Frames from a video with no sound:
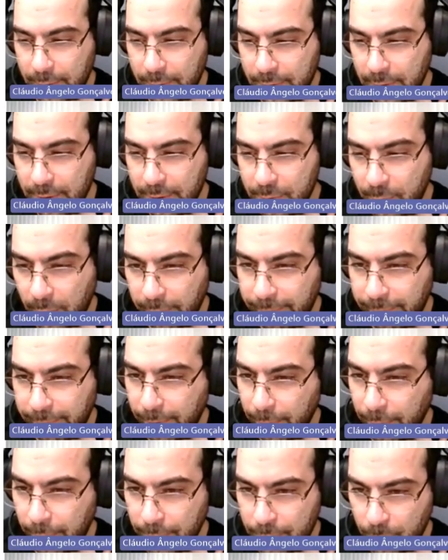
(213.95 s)
There's a small
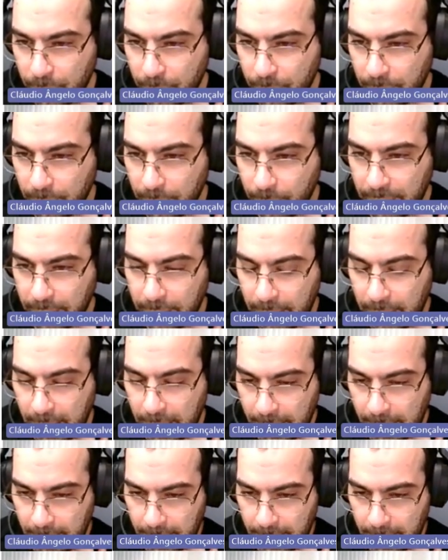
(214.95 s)
fungus we